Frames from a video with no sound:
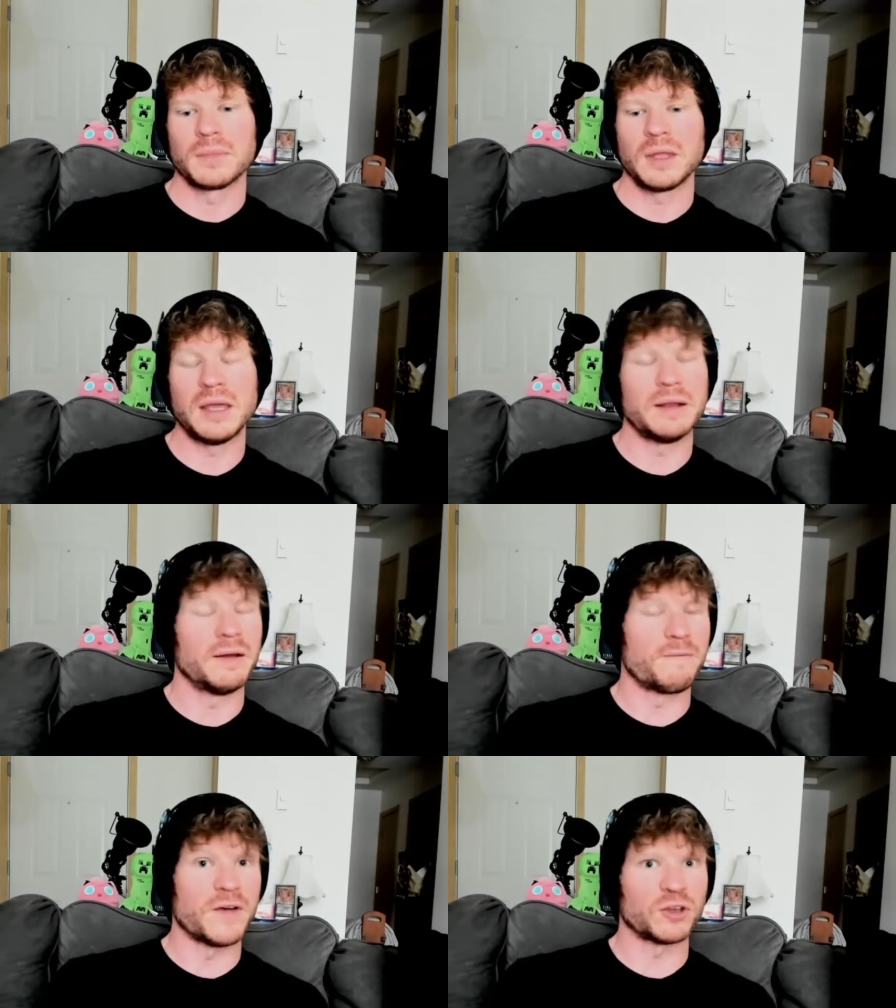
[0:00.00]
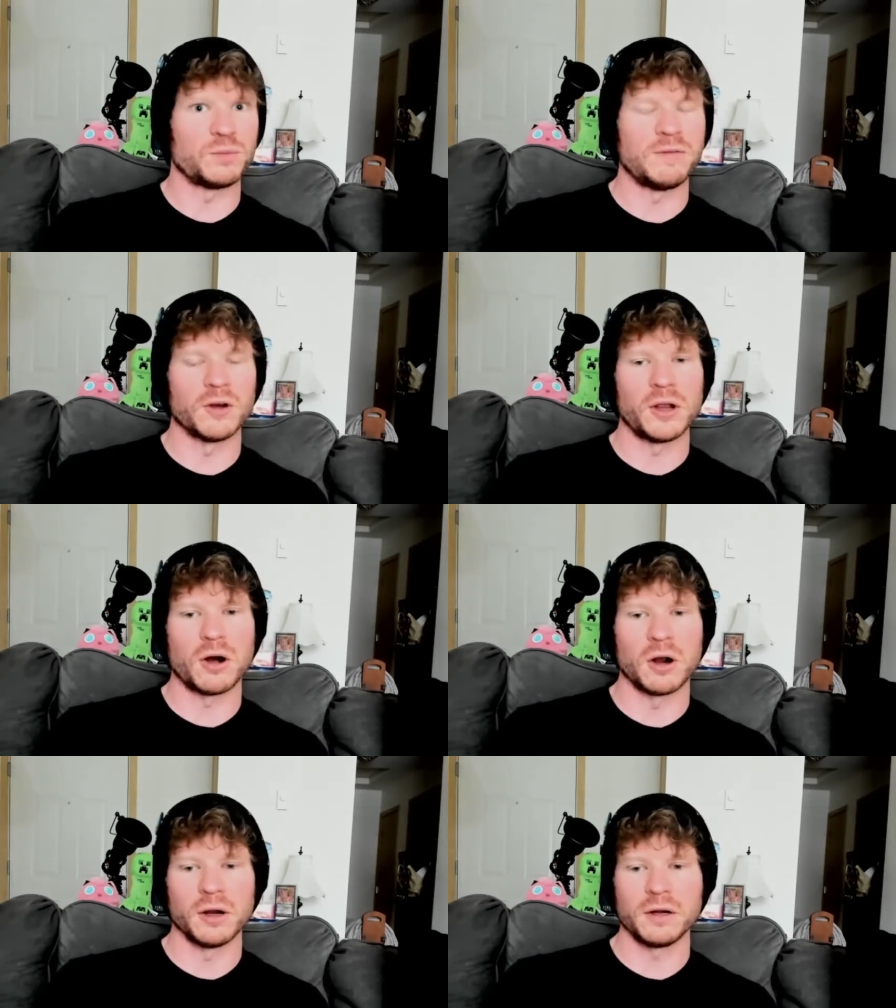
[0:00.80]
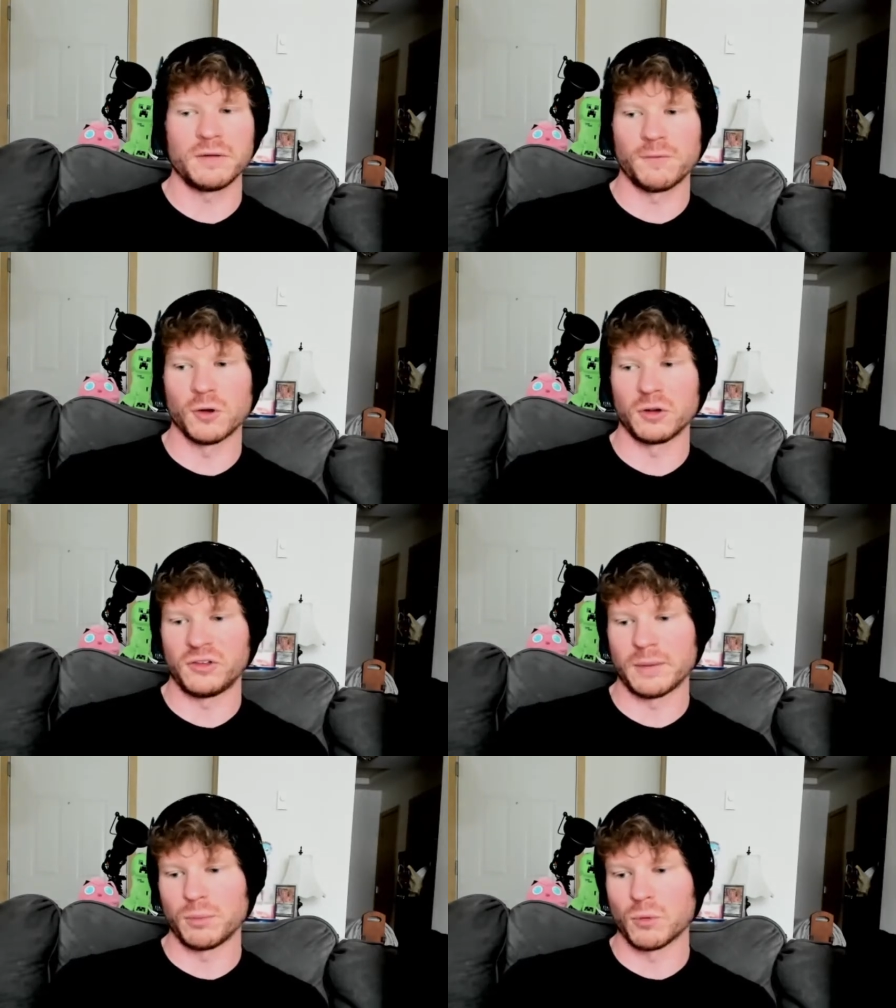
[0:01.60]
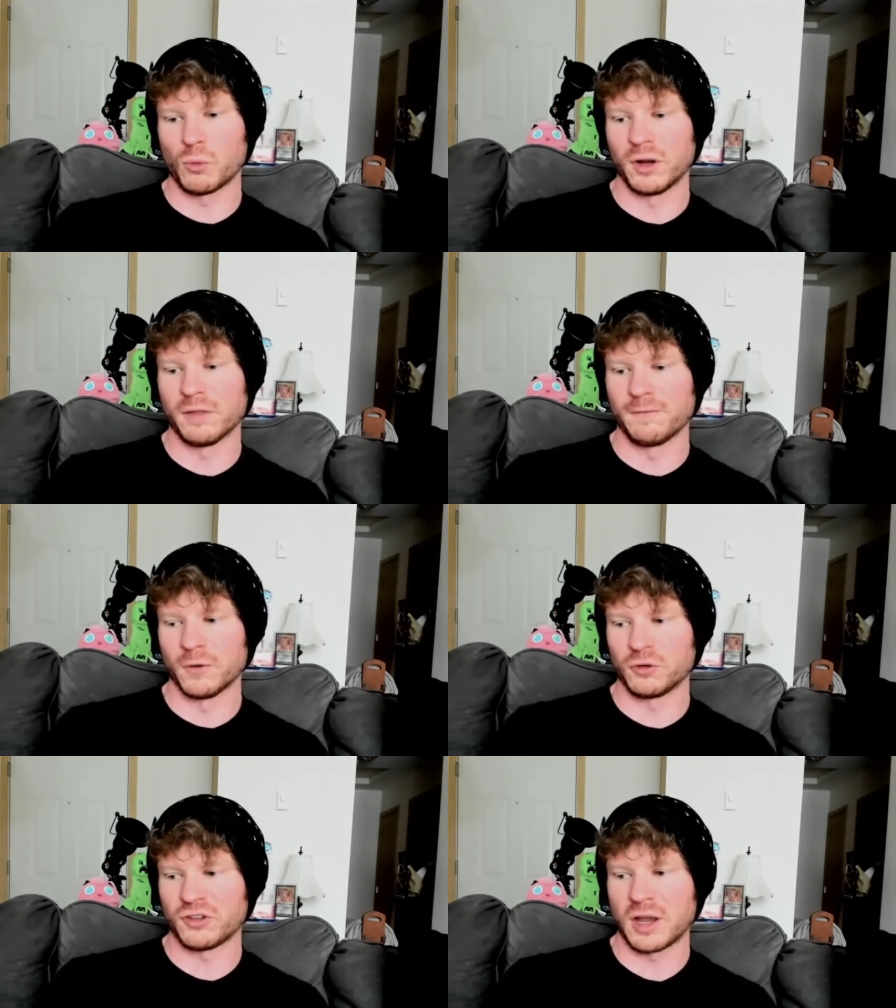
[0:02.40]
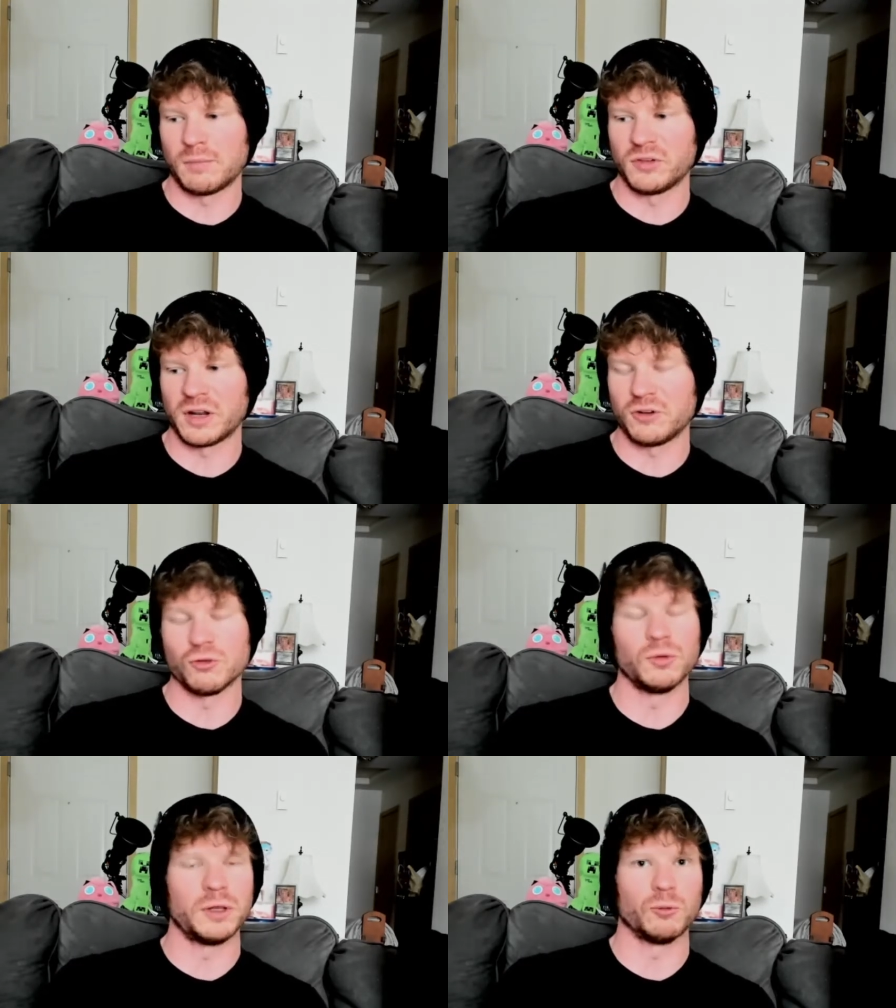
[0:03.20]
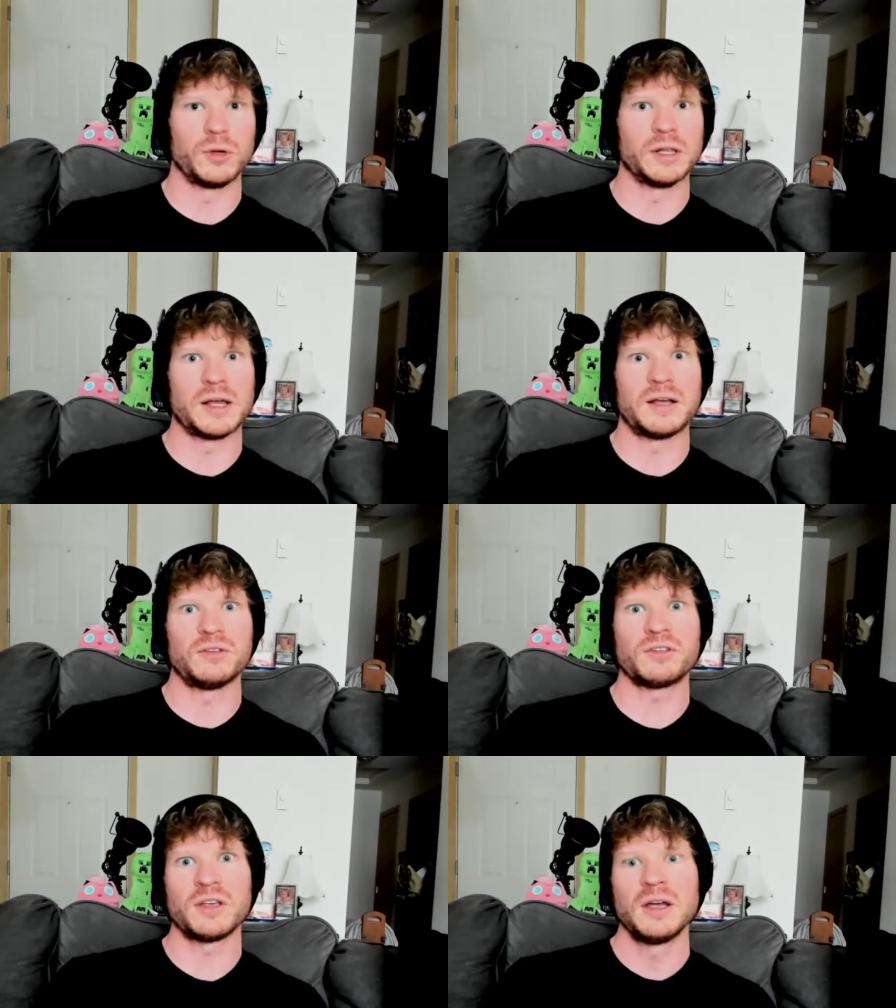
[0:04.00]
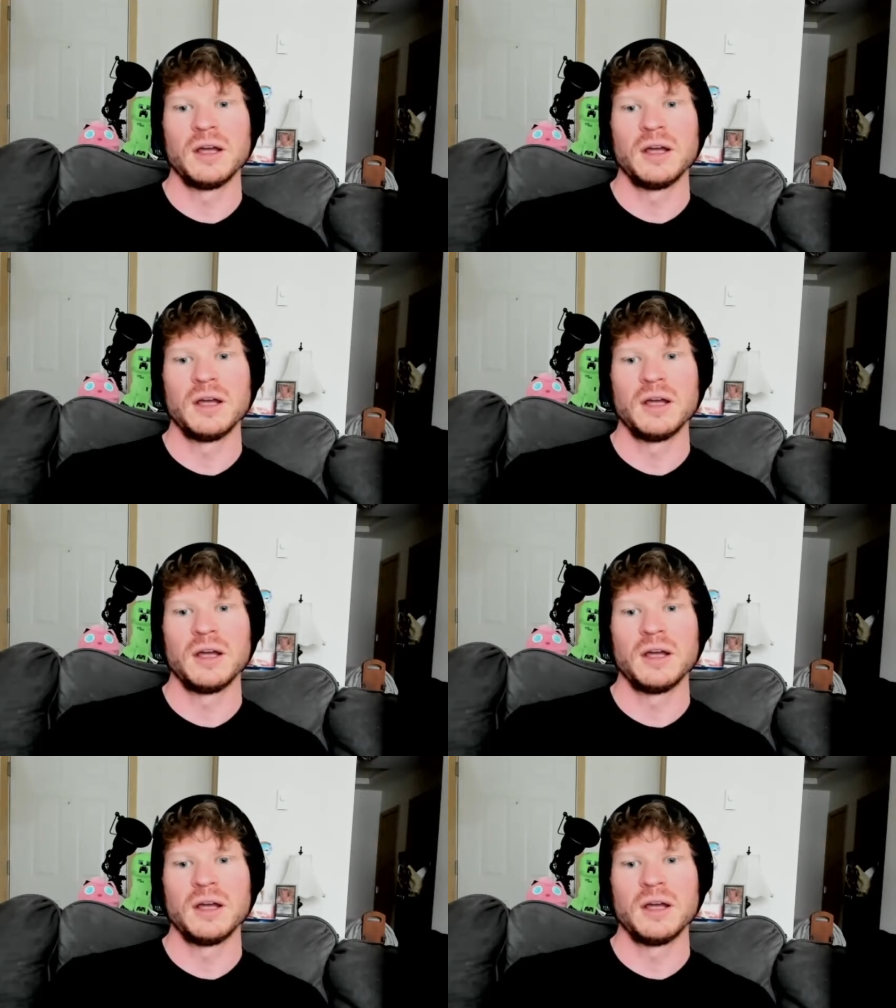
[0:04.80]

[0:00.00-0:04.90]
It affects me very hard. For example, one of the first times that I truly realized